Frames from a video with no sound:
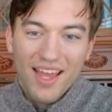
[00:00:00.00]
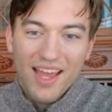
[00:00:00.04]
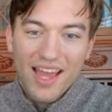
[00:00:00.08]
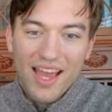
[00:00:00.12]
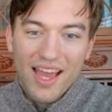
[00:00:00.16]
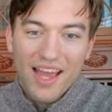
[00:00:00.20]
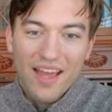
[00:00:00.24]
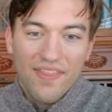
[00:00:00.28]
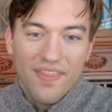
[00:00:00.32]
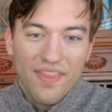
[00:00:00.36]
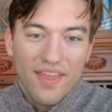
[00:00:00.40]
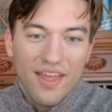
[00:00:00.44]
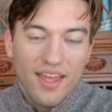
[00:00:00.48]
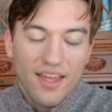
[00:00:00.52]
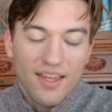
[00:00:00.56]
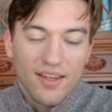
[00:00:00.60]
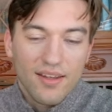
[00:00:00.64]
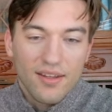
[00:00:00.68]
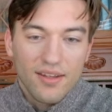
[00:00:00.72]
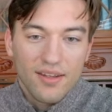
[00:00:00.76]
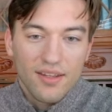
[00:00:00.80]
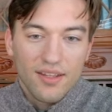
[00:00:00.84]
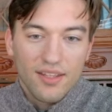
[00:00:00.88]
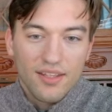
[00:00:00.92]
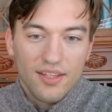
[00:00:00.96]
And
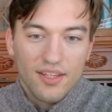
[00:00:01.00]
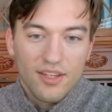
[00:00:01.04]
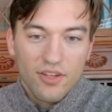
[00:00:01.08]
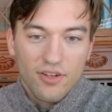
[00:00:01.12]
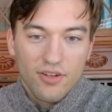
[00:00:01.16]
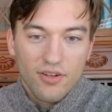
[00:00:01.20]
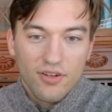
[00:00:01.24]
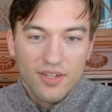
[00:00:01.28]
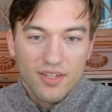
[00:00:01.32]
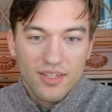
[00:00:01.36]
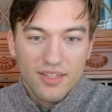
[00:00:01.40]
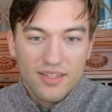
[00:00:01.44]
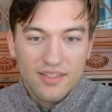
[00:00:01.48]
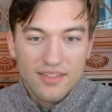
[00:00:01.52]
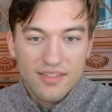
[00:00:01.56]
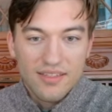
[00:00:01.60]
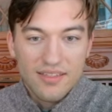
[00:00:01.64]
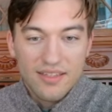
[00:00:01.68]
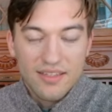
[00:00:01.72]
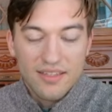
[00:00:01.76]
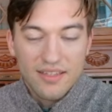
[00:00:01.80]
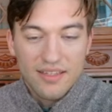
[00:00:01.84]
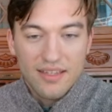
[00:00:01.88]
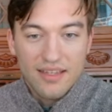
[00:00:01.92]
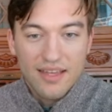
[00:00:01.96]
then here is
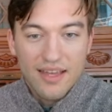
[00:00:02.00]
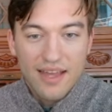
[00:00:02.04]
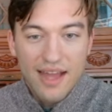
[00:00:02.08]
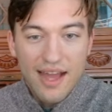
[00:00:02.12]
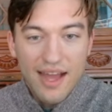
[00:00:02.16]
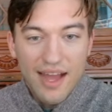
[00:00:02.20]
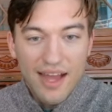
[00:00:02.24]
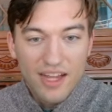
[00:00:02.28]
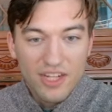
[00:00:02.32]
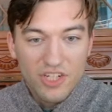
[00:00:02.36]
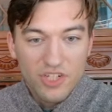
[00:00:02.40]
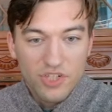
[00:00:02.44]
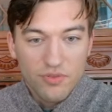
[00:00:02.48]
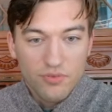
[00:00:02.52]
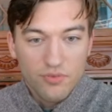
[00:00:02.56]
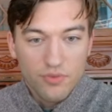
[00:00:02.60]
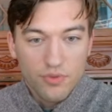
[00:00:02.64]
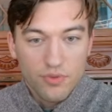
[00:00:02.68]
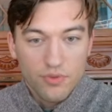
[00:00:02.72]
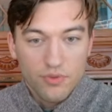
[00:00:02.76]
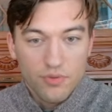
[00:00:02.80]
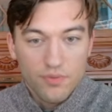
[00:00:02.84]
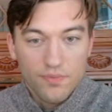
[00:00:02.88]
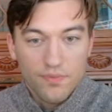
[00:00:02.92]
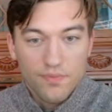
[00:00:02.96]
the ash
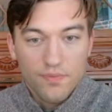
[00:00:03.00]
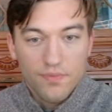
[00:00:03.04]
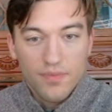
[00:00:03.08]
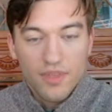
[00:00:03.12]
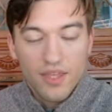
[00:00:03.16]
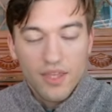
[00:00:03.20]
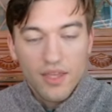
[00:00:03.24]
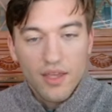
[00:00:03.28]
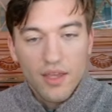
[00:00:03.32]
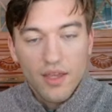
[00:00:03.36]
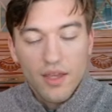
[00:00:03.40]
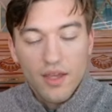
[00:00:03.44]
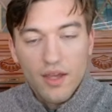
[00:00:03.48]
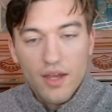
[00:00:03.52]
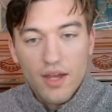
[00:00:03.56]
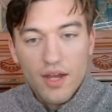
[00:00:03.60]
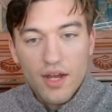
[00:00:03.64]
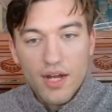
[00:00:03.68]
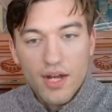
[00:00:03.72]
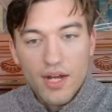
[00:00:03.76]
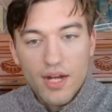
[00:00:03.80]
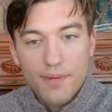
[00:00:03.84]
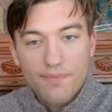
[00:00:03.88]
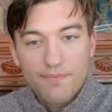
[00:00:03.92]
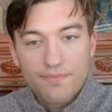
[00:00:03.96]
rune.
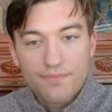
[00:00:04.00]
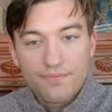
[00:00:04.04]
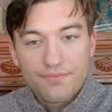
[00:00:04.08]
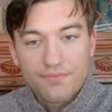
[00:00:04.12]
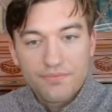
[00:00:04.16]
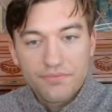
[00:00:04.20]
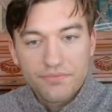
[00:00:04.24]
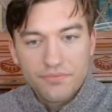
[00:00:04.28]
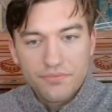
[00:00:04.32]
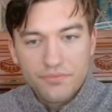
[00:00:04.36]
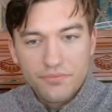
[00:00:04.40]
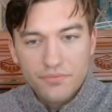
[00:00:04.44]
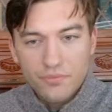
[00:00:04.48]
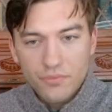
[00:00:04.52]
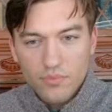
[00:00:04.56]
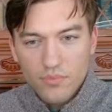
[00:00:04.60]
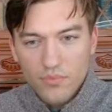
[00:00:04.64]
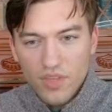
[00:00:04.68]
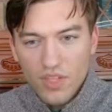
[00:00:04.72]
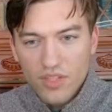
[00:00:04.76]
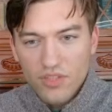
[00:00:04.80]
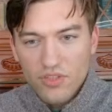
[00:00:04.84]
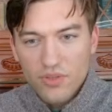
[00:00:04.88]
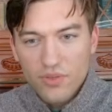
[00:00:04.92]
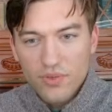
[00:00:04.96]

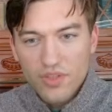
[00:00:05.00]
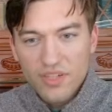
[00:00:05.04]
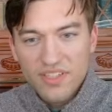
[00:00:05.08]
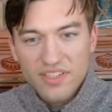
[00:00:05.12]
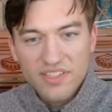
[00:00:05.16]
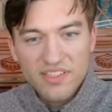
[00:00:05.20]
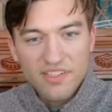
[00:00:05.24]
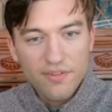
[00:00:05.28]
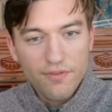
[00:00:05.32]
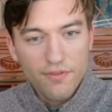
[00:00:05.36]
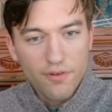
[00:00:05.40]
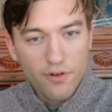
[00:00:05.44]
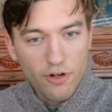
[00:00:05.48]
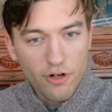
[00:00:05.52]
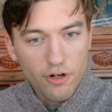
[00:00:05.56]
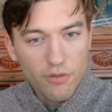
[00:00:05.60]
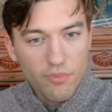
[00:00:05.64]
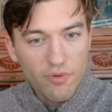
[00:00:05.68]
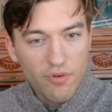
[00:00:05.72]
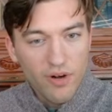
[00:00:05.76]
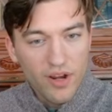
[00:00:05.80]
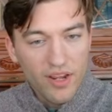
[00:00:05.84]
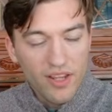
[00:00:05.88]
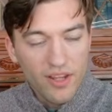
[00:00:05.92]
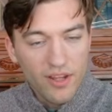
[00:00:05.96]
So this is a verb
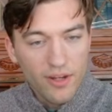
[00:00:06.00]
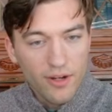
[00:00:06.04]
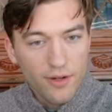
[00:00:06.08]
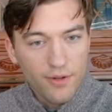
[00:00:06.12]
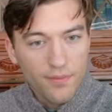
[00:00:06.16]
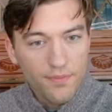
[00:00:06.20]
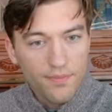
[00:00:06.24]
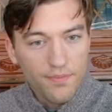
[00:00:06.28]
right here.